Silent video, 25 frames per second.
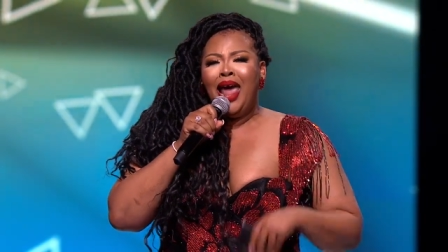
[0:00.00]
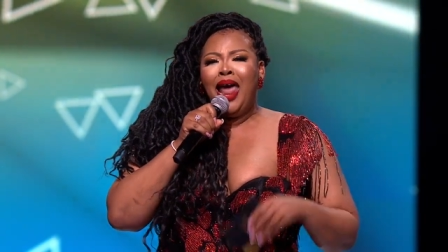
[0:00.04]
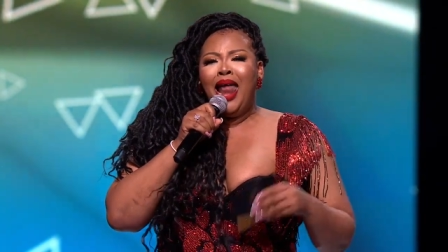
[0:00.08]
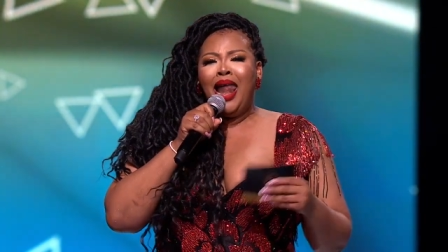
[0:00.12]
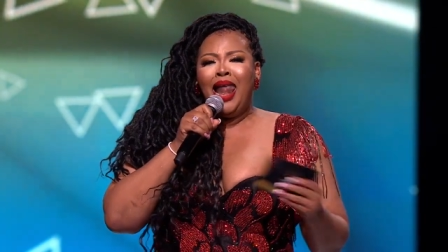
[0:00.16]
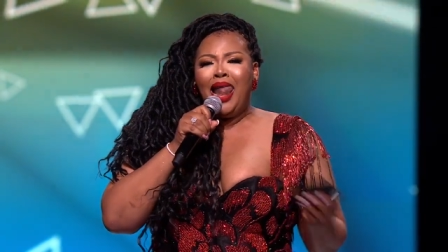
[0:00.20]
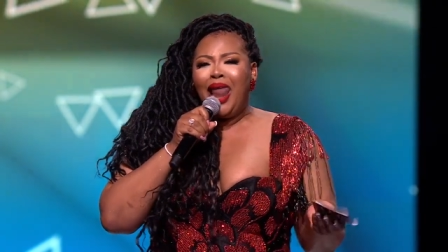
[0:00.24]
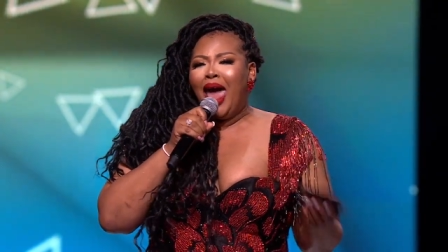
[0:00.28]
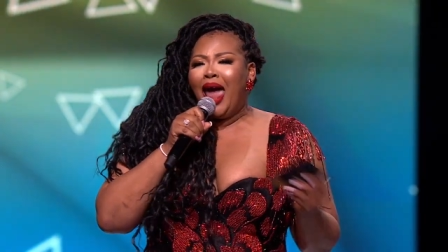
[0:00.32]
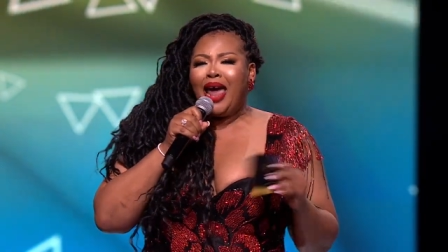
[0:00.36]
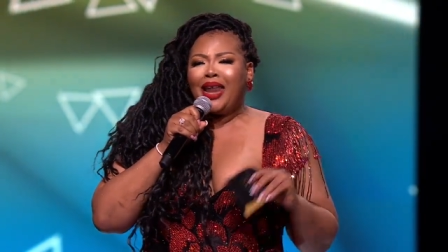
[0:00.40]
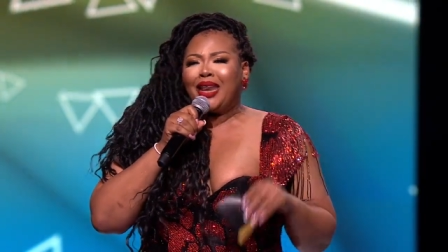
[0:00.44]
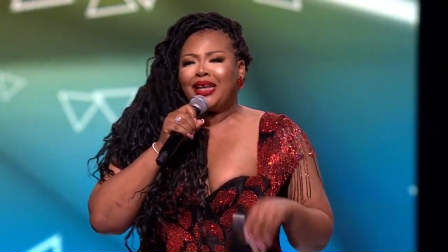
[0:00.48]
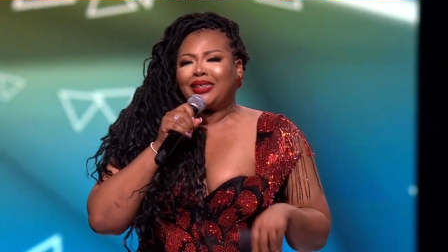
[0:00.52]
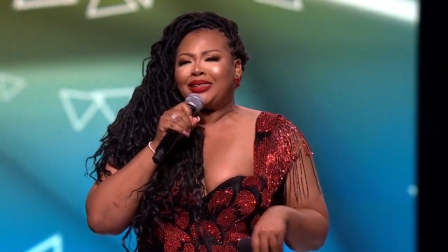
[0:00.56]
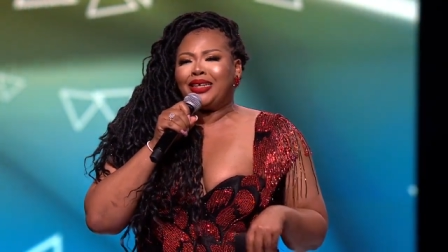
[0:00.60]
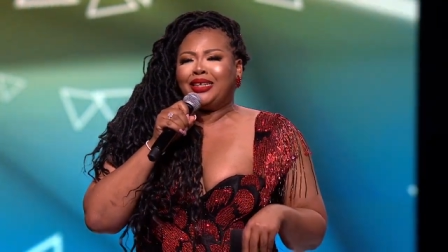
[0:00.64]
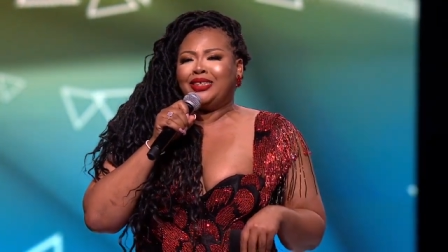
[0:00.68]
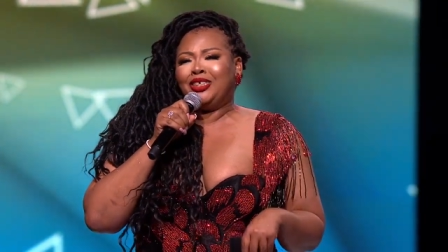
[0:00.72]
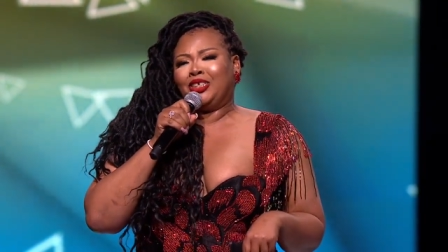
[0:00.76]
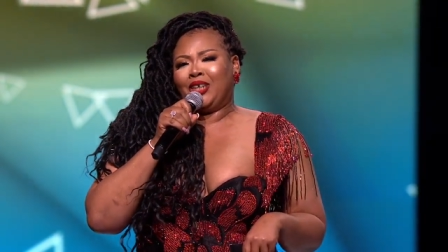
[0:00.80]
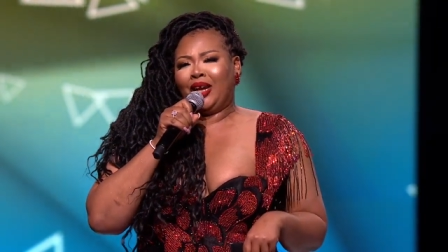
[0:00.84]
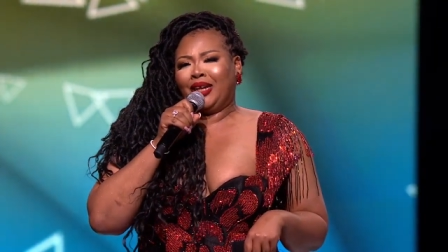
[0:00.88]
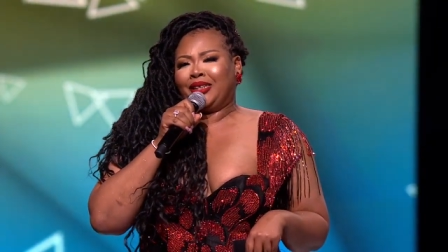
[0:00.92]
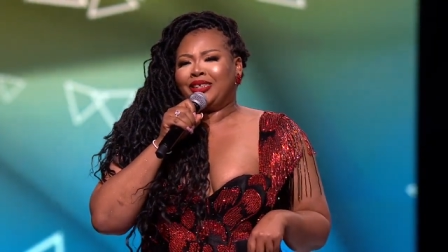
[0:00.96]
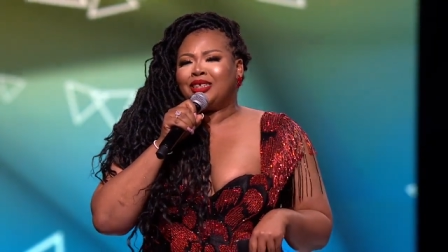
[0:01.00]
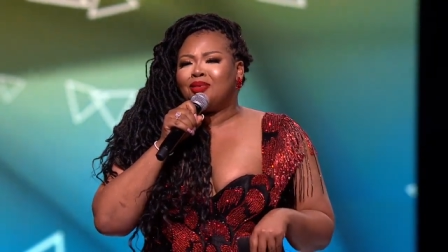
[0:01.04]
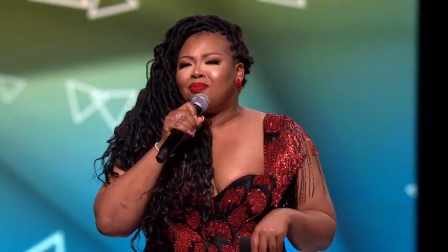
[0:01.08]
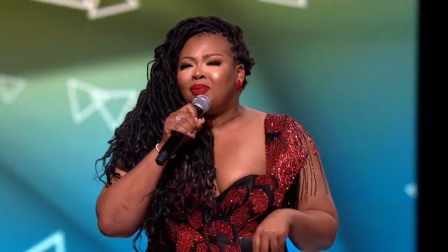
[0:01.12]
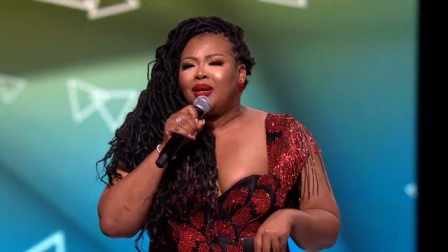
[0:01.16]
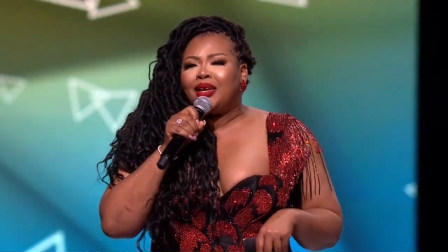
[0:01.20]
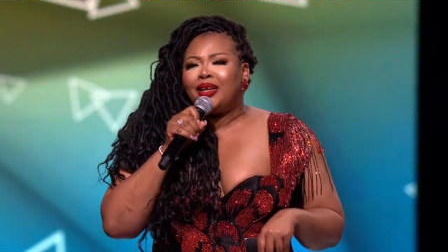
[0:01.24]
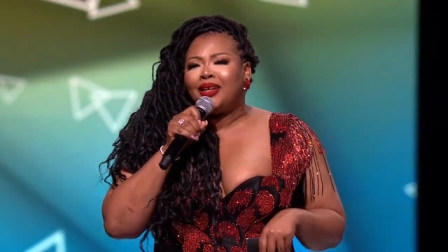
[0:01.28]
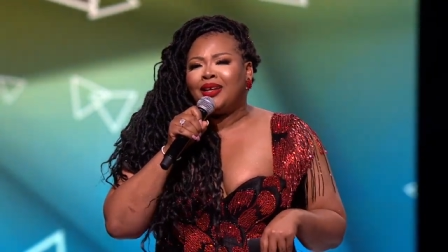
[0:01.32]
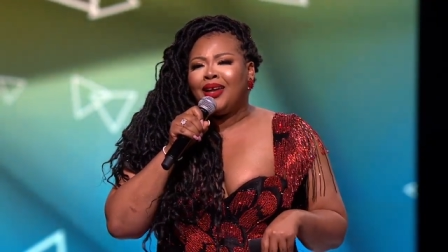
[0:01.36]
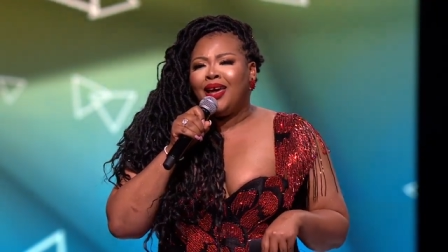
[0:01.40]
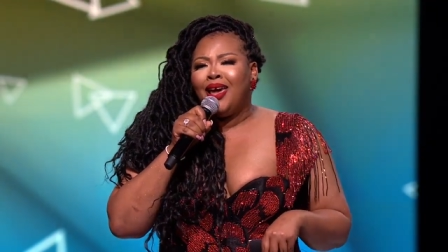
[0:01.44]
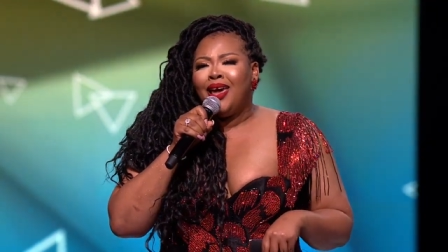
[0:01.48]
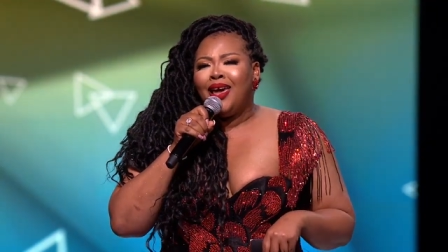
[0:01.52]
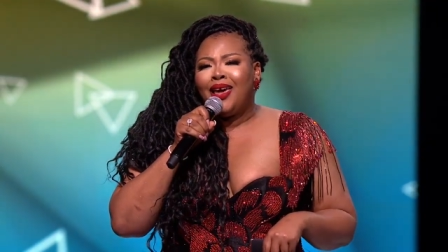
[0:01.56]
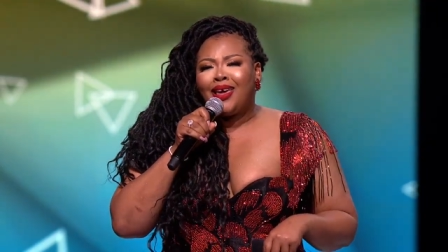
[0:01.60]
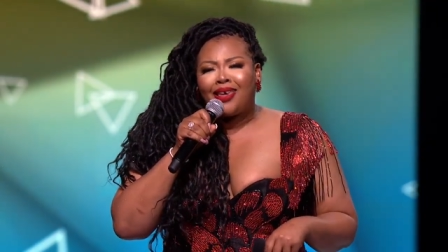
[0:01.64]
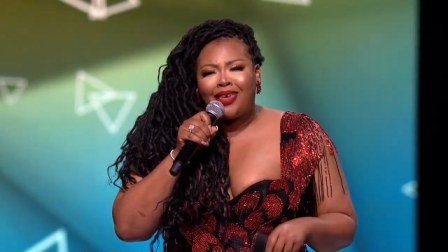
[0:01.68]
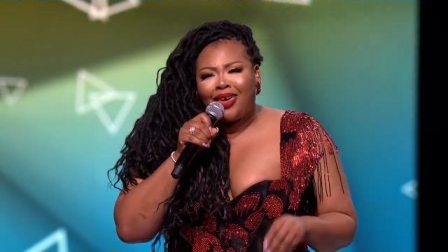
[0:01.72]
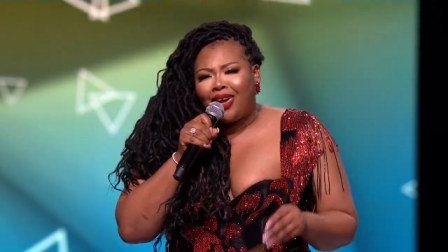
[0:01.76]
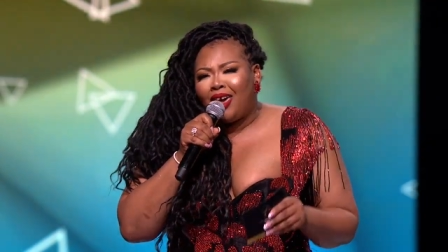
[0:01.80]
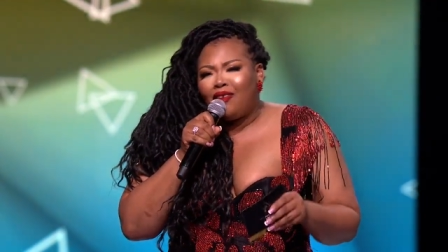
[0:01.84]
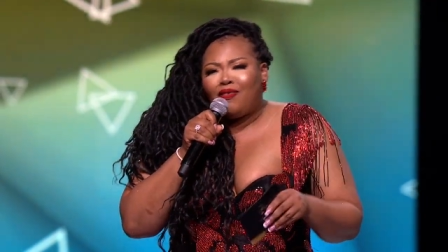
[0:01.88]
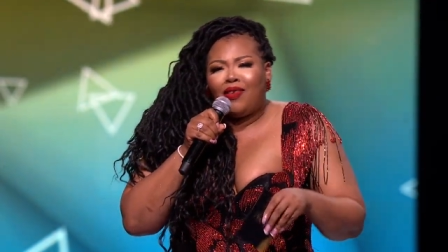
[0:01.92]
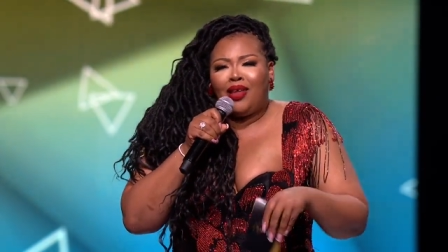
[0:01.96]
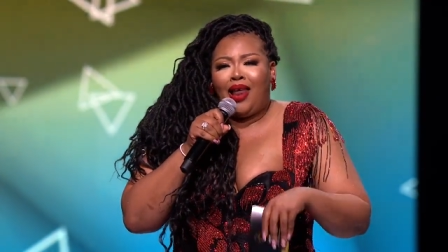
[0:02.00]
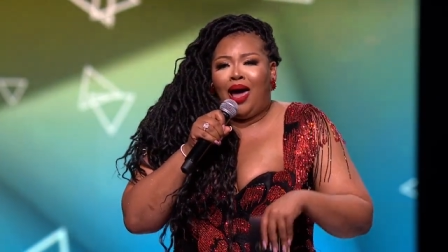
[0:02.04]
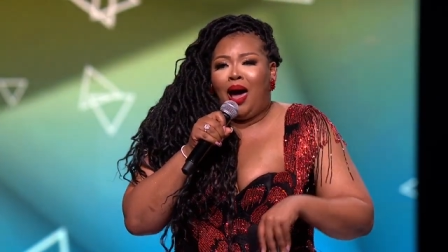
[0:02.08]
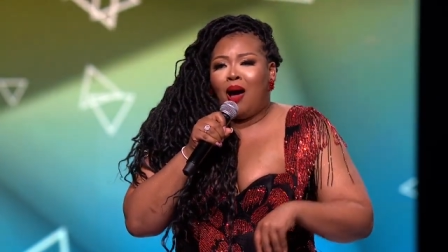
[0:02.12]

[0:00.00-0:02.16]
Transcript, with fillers: Ladies and gentlemen, give it